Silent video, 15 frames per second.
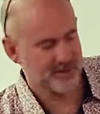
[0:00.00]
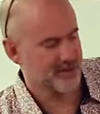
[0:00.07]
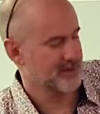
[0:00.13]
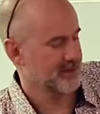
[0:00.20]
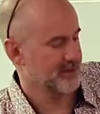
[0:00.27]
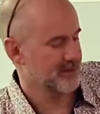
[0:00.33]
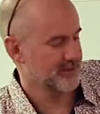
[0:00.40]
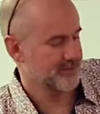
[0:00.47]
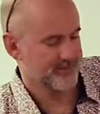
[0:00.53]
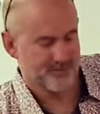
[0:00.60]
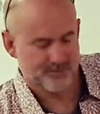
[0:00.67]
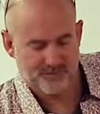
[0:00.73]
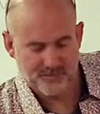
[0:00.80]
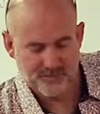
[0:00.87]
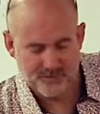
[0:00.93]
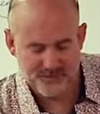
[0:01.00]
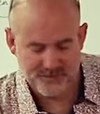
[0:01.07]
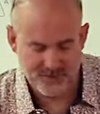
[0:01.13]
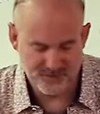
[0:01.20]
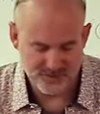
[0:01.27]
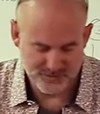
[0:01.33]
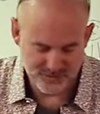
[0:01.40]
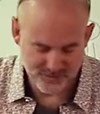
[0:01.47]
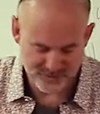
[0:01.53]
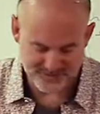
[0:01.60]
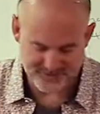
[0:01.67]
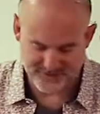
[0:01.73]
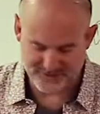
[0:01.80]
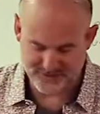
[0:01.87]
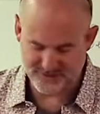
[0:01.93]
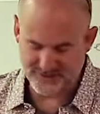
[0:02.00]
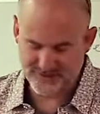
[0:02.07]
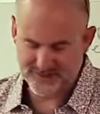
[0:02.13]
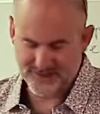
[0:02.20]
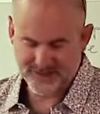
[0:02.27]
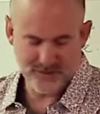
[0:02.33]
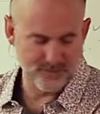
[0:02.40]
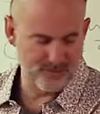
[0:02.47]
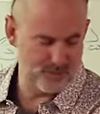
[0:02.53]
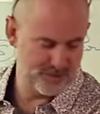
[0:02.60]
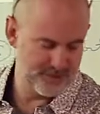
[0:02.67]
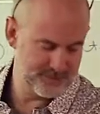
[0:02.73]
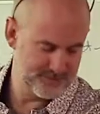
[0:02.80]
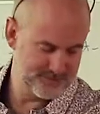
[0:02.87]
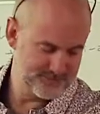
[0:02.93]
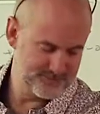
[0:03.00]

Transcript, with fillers: Okay, so you just got to touch this acupoint,